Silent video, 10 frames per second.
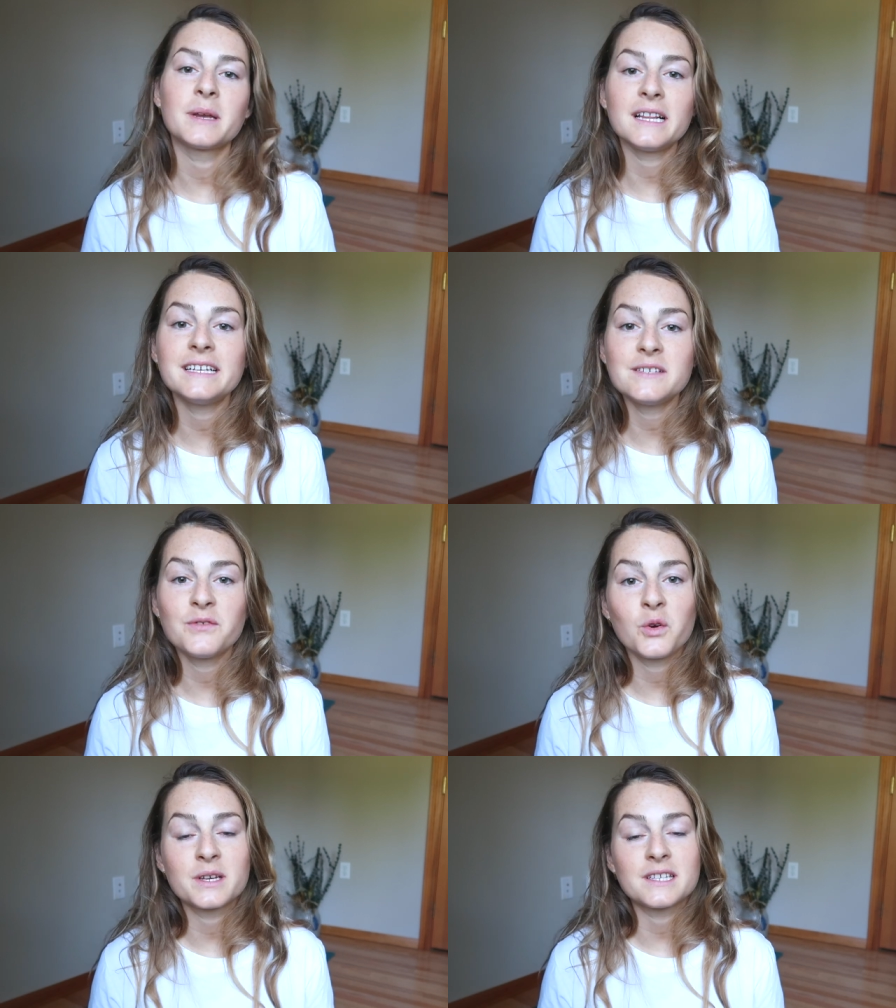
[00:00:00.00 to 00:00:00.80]
But I like to
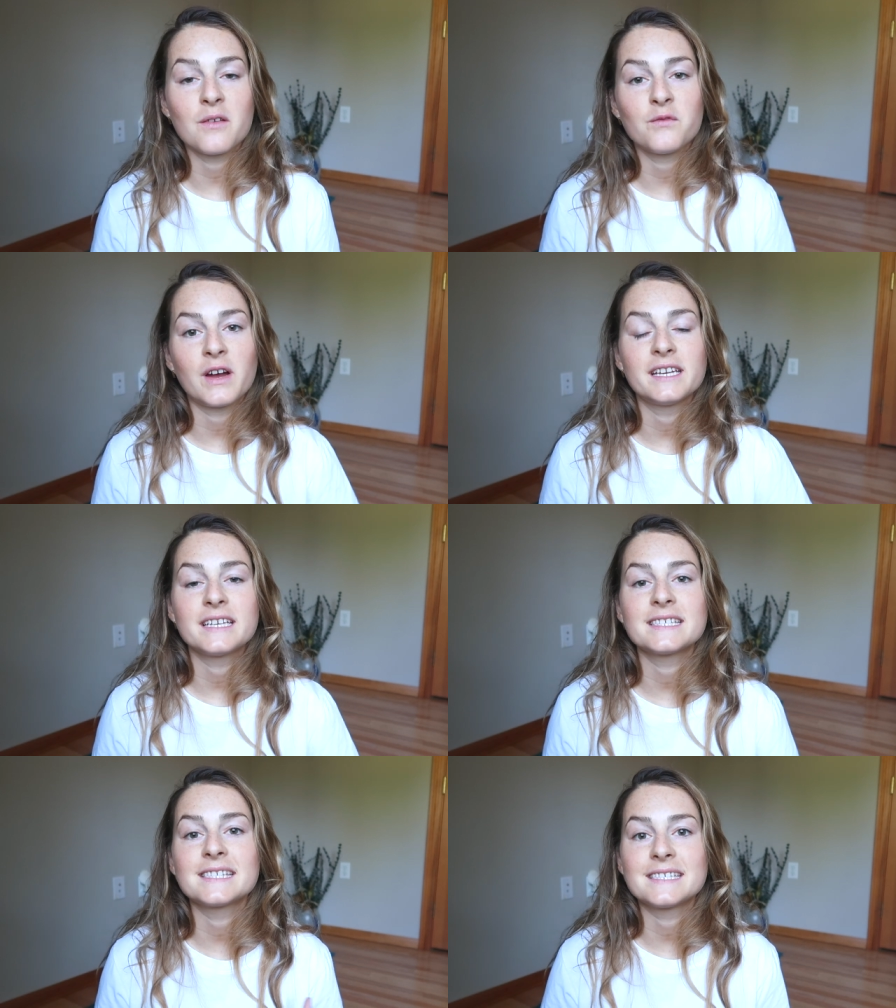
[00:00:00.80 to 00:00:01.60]
focus on
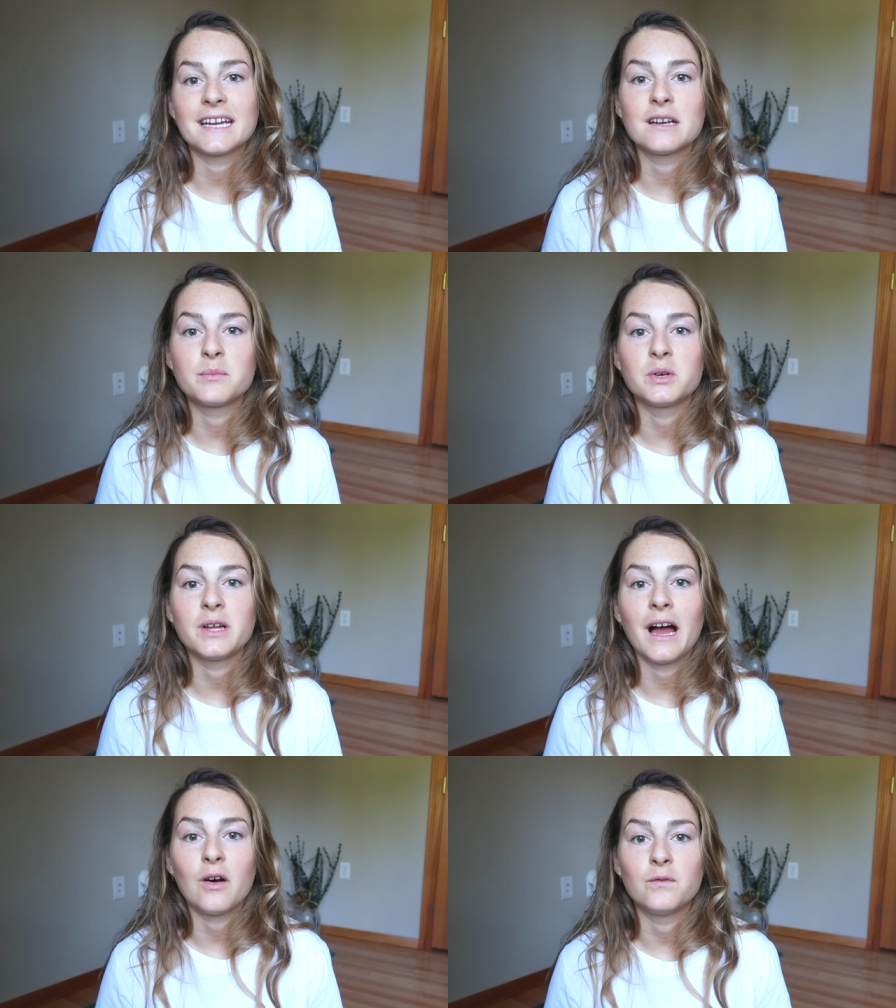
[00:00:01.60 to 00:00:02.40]
finding sustainable,
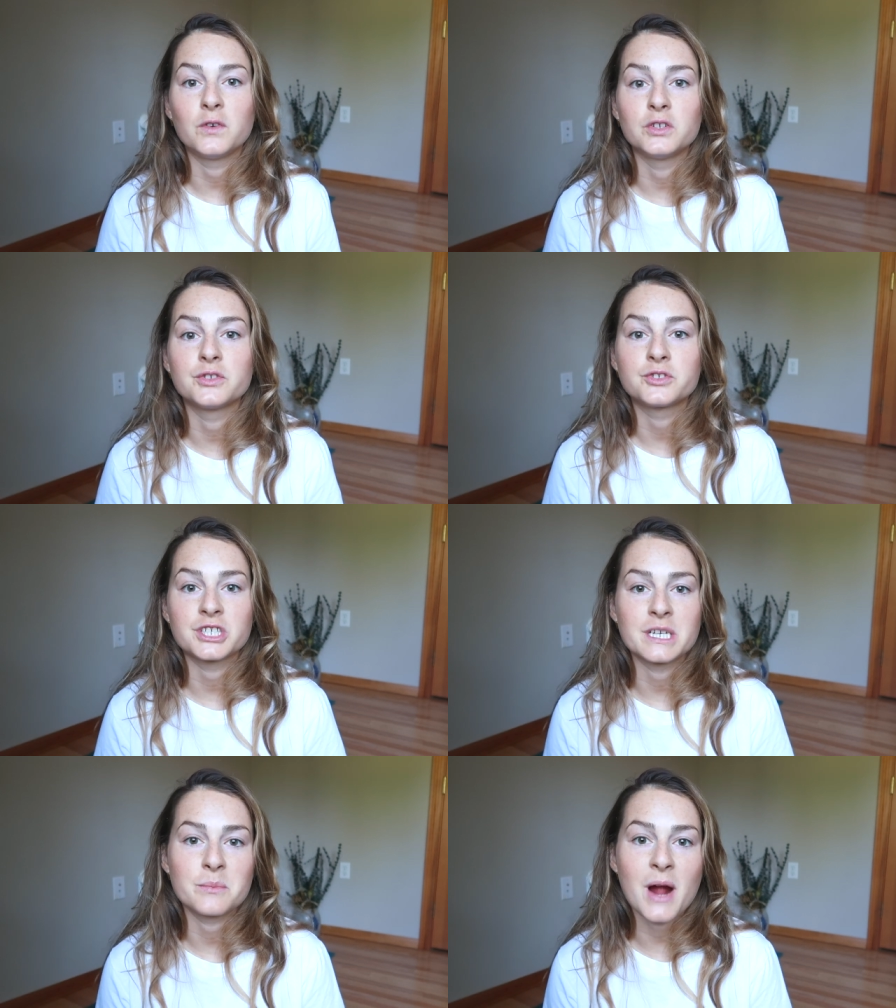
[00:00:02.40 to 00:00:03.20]
helpful
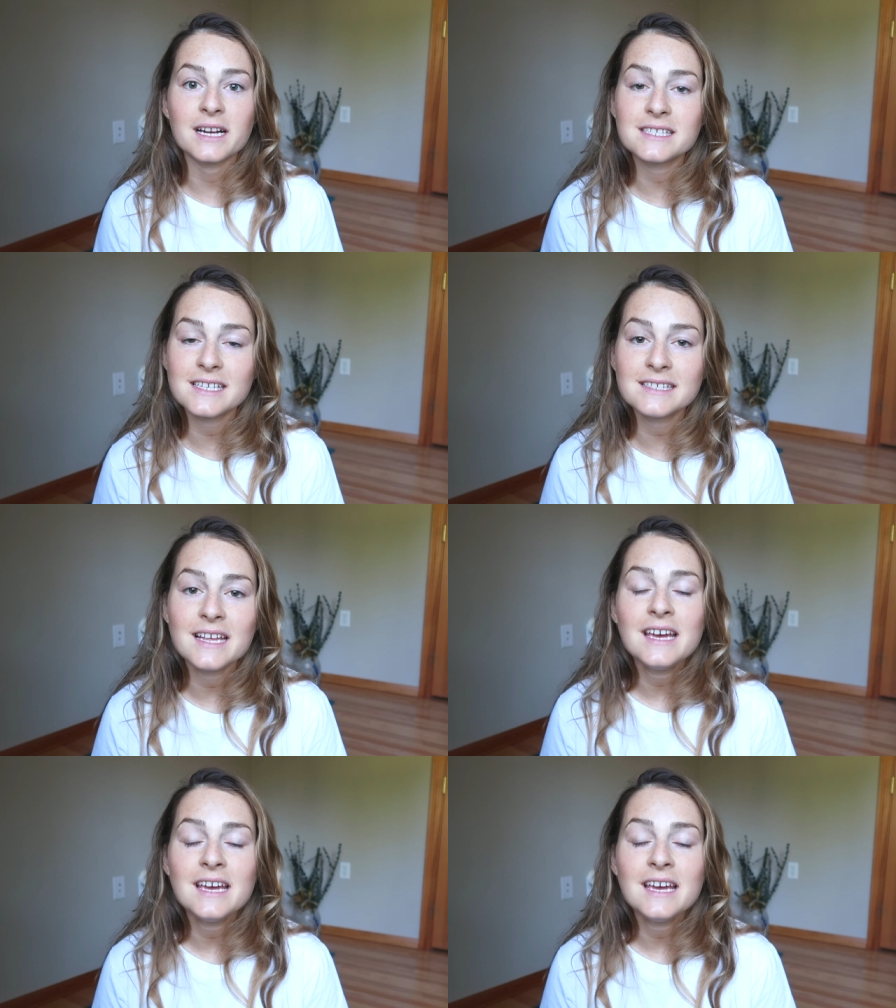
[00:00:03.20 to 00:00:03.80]
nutrition practices